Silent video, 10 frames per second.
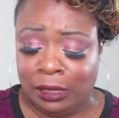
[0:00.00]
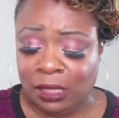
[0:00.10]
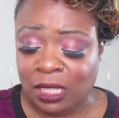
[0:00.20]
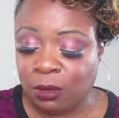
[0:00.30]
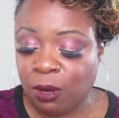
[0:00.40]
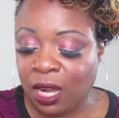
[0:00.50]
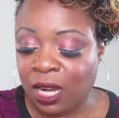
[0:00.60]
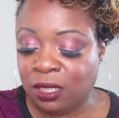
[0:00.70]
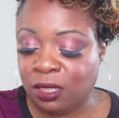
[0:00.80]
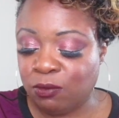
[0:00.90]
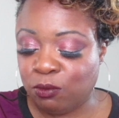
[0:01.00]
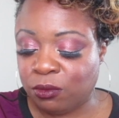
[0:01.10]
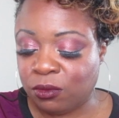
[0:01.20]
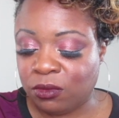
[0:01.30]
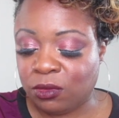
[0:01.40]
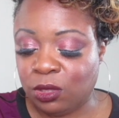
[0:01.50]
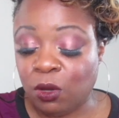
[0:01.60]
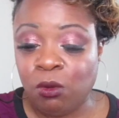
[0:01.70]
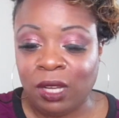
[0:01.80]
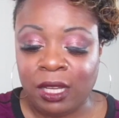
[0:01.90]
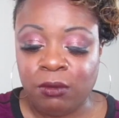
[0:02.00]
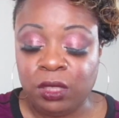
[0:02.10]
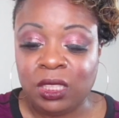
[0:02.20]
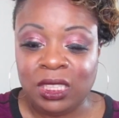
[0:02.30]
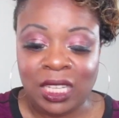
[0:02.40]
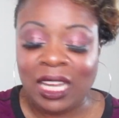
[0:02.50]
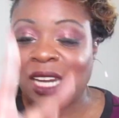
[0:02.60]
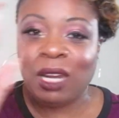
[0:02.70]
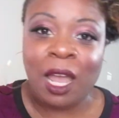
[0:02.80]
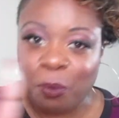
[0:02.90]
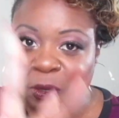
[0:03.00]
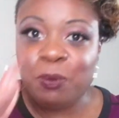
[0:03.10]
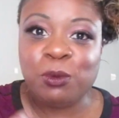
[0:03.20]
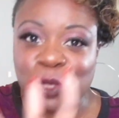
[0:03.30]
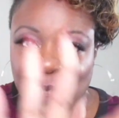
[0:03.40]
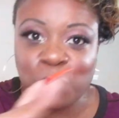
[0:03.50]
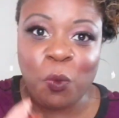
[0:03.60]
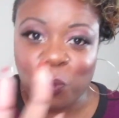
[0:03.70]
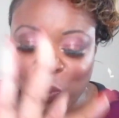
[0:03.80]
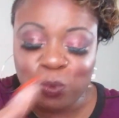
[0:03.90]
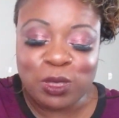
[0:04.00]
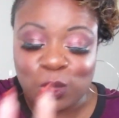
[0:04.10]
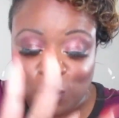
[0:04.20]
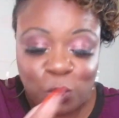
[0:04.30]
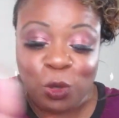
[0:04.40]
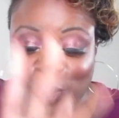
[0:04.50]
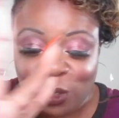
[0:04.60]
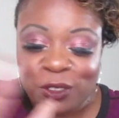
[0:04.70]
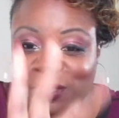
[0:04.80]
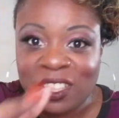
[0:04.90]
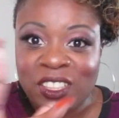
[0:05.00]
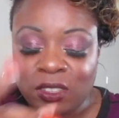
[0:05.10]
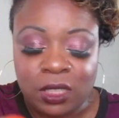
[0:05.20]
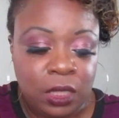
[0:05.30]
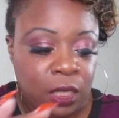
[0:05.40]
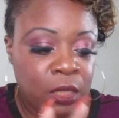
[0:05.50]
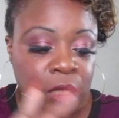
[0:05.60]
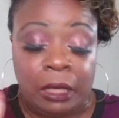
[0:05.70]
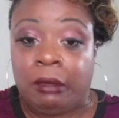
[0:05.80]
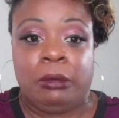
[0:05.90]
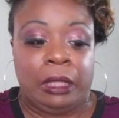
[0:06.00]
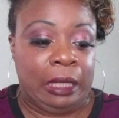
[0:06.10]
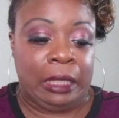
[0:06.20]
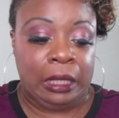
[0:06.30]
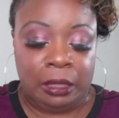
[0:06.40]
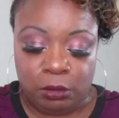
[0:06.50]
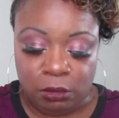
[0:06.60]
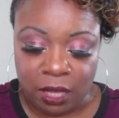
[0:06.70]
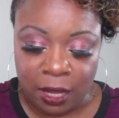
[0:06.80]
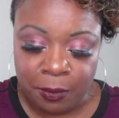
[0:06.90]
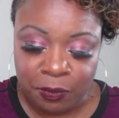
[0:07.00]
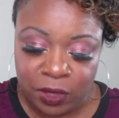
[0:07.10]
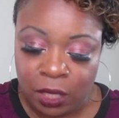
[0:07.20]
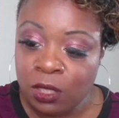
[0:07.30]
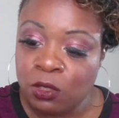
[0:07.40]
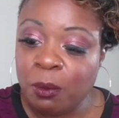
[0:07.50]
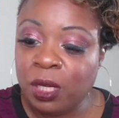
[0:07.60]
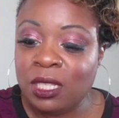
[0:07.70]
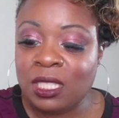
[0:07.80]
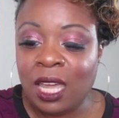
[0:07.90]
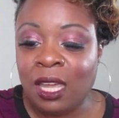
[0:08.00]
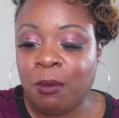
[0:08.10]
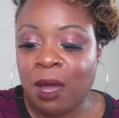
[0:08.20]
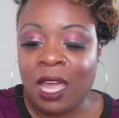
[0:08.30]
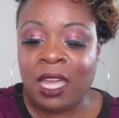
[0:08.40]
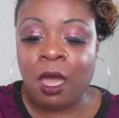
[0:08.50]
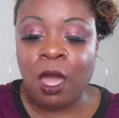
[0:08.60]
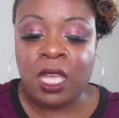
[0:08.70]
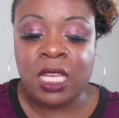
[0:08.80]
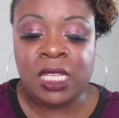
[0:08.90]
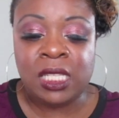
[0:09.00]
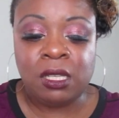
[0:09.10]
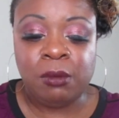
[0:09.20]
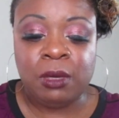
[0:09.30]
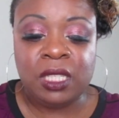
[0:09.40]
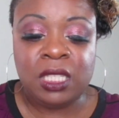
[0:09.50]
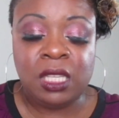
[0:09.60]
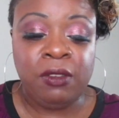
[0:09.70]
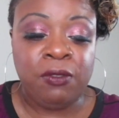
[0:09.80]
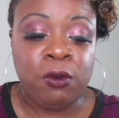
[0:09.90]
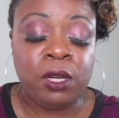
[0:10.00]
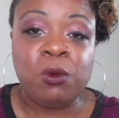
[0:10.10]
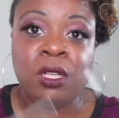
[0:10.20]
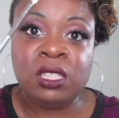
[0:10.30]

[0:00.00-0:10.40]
That's why I don't like really like, and how people swirl their fingers in there. Like, I'm like, I can't do that. So I'm going to take my Esom T41.